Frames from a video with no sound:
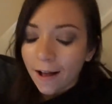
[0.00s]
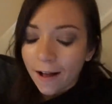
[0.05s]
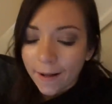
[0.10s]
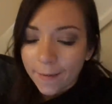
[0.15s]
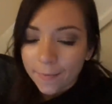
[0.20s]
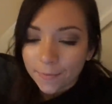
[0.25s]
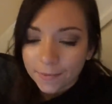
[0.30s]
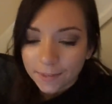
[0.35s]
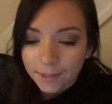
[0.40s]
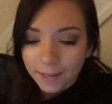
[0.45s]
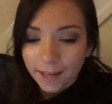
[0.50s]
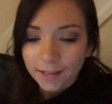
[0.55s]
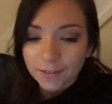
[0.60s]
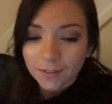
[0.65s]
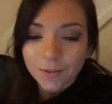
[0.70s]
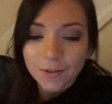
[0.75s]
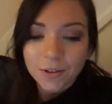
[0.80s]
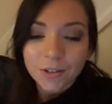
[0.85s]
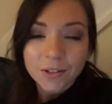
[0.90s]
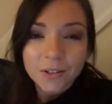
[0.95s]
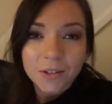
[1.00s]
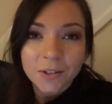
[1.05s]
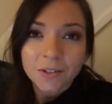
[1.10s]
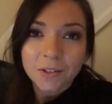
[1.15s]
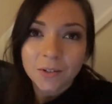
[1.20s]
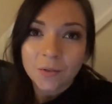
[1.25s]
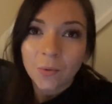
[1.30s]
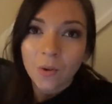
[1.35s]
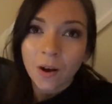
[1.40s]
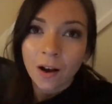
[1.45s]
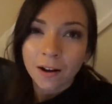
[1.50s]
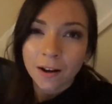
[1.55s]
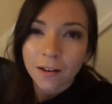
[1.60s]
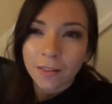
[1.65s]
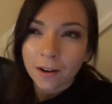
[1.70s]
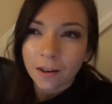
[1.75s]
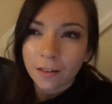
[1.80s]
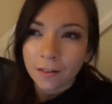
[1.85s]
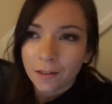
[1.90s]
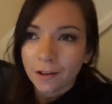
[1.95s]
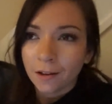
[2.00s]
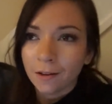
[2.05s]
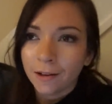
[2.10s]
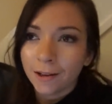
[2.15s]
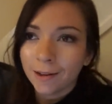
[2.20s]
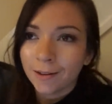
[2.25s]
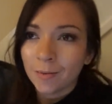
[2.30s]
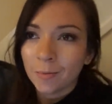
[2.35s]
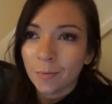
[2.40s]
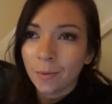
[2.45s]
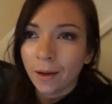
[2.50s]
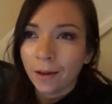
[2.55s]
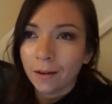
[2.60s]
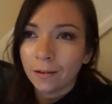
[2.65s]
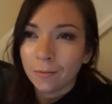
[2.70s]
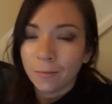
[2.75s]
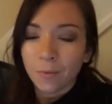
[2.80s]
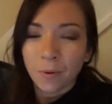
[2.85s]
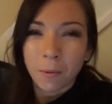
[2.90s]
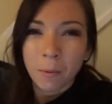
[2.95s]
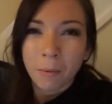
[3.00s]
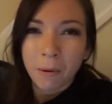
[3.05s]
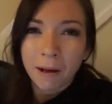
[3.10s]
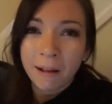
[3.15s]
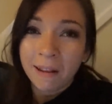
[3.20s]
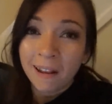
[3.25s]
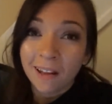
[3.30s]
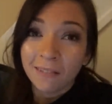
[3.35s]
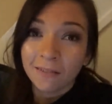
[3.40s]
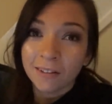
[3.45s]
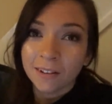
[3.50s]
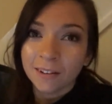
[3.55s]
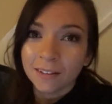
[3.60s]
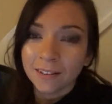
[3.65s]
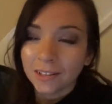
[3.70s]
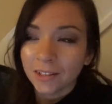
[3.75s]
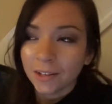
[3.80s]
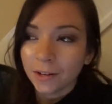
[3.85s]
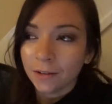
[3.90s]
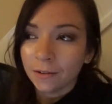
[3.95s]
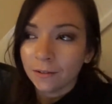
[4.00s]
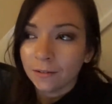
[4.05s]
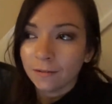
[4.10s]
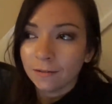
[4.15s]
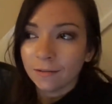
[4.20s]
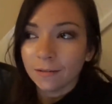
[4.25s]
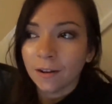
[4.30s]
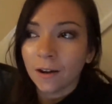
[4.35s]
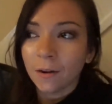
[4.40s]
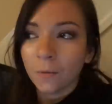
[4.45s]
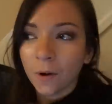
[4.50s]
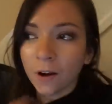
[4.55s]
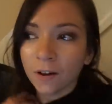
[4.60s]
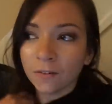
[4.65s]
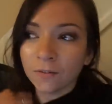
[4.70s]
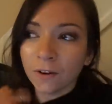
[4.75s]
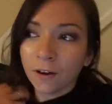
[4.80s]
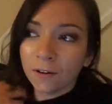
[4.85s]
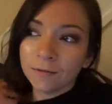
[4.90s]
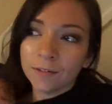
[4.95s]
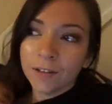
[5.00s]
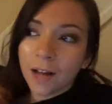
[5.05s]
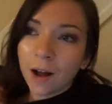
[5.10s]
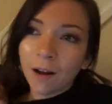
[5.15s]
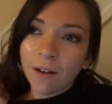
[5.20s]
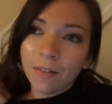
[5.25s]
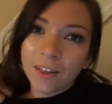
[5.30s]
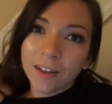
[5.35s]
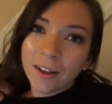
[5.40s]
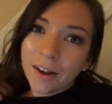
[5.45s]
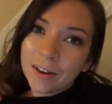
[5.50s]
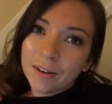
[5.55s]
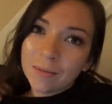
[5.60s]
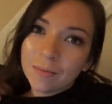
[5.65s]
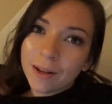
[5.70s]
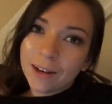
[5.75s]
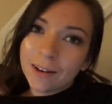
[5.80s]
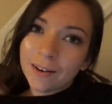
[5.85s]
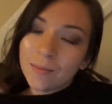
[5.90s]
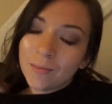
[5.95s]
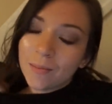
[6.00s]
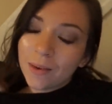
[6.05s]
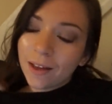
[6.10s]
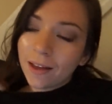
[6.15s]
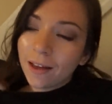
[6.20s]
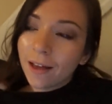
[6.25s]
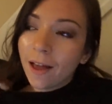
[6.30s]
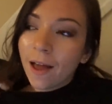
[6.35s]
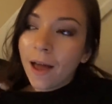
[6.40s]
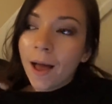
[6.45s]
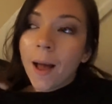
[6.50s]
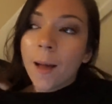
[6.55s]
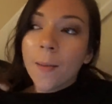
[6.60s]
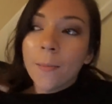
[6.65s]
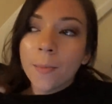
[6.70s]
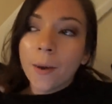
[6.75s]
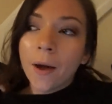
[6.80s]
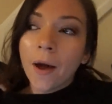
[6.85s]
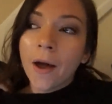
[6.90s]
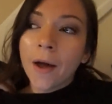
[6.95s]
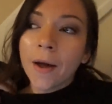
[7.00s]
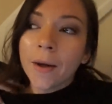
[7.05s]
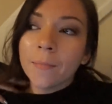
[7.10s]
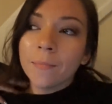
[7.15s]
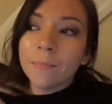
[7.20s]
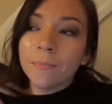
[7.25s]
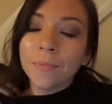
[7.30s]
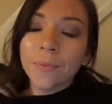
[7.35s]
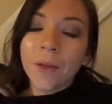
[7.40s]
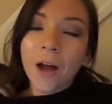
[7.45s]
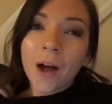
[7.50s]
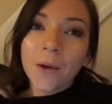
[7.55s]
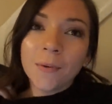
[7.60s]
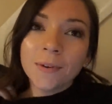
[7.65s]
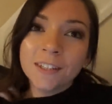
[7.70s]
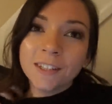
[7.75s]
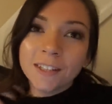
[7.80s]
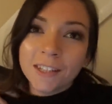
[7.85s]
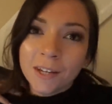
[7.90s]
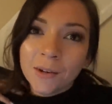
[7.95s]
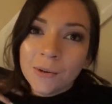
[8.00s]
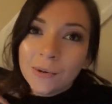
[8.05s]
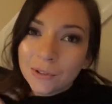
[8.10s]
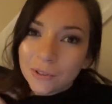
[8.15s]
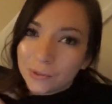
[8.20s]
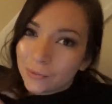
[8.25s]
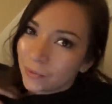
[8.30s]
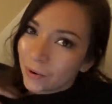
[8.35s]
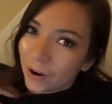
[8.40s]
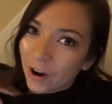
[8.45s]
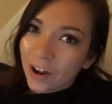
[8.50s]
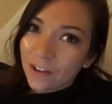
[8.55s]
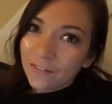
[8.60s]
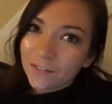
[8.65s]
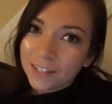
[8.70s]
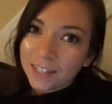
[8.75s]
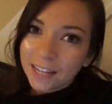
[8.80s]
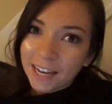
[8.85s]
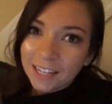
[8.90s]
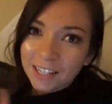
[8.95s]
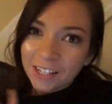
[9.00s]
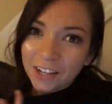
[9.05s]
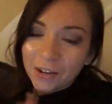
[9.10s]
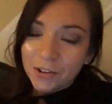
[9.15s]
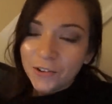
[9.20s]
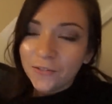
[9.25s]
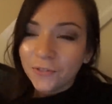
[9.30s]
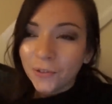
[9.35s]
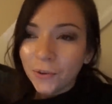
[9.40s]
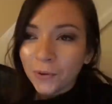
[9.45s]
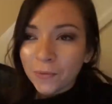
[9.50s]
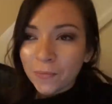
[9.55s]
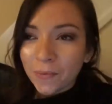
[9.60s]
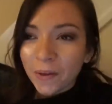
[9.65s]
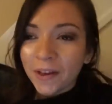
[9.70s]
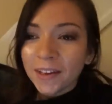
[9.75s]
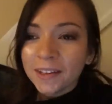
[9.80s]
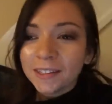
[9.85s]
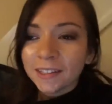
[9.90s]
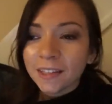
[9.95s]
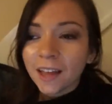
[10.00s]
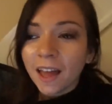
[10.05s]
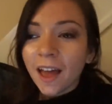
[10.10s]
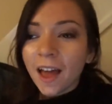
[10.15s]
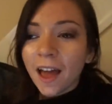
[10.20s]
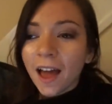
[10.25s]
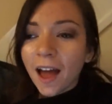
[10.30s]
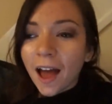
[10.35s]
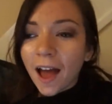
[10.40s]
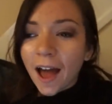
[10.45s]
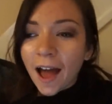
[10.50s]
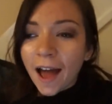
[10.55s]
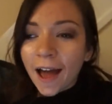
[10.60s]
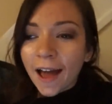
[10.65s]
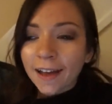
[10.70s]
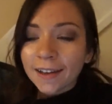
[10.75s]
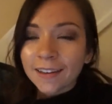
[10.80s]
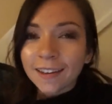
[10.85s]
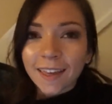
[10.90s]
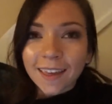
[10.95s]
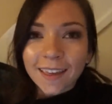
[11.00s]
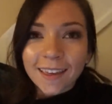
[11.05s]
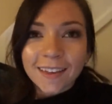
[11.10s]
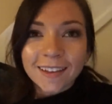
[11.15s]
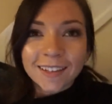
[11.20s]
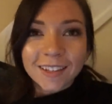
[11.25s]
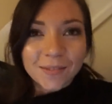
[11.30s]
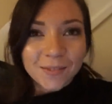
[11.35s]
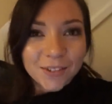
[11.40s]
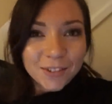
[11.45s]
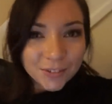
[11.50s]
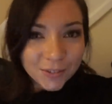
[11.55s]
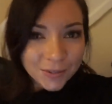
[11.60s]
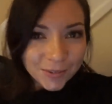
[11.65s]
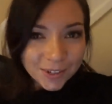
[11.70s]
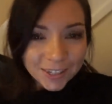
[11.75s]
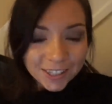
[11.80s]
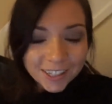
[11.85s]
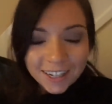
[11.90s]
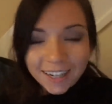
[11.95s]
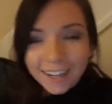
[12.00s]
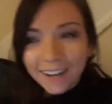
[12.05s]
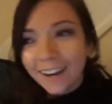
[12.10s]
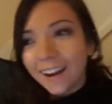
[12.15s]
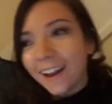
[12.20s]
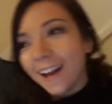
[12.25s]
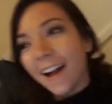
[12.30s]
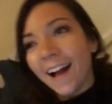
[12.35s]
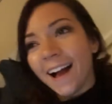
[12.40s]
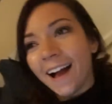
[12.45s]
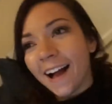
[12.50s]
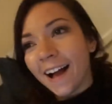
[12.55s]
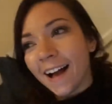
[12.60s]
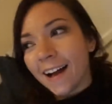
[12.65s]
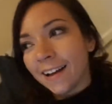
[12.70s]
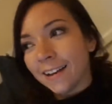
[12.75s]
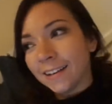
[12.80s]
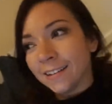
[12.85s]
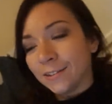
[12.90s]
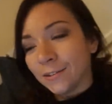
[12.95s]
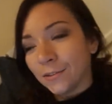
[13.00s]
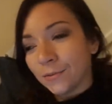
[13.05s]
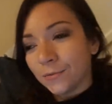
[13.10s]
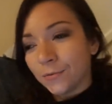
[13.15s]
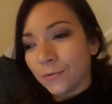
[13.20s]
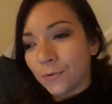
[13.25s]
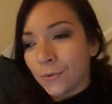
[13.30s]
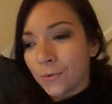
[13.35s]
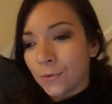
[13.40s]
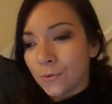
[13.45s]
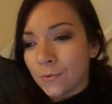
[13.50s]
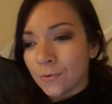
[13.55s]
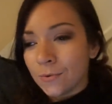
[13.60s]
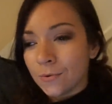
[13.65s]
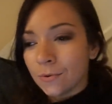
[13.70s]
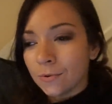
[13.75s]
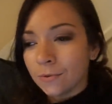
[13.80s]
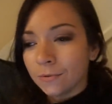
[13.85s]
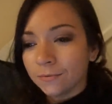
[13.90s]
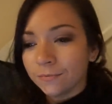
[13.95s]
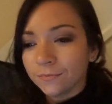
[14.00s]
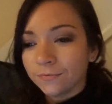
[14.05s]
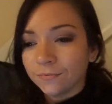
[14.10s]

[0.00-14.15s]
Um, so yeah, so I'm just doing some work and then I think I'll head to bed probably about eleven, so I'll work for half an hour and then go to bed in a bit. But um, I will see you all tomorrow for day two of Vlogmas, and thank you so much for watching and for,